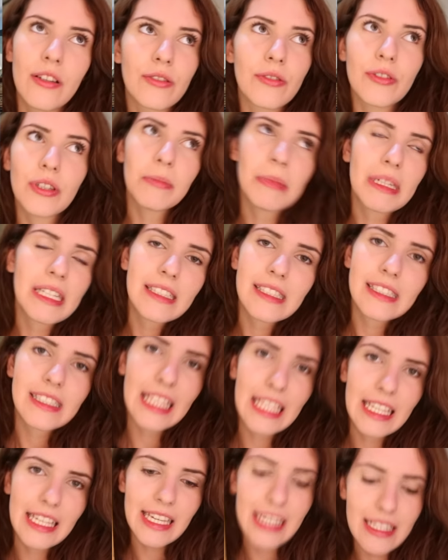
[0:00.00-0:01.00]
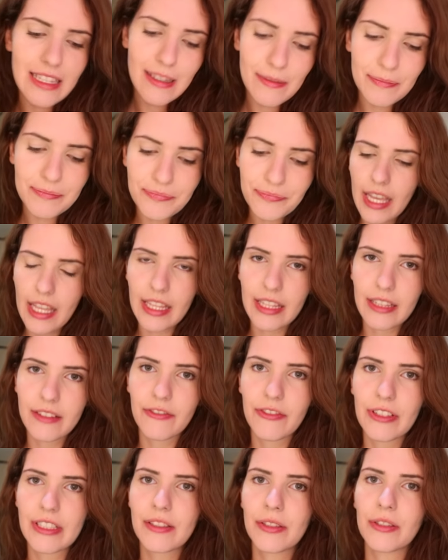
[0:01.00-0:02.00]
Turmix thingies, and
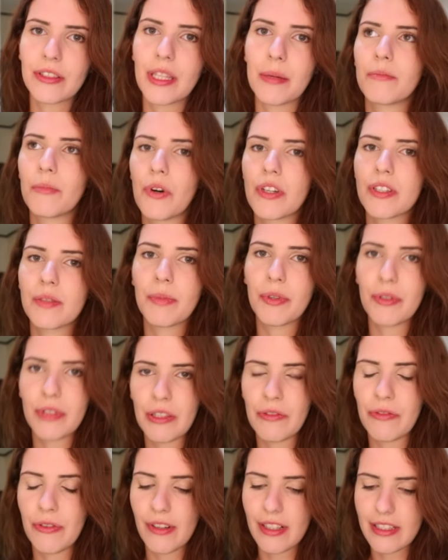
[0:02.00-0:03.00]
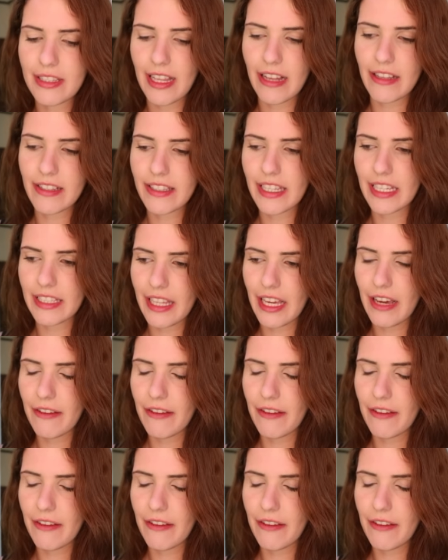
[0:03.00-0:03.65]
we saw the most beautiful sunset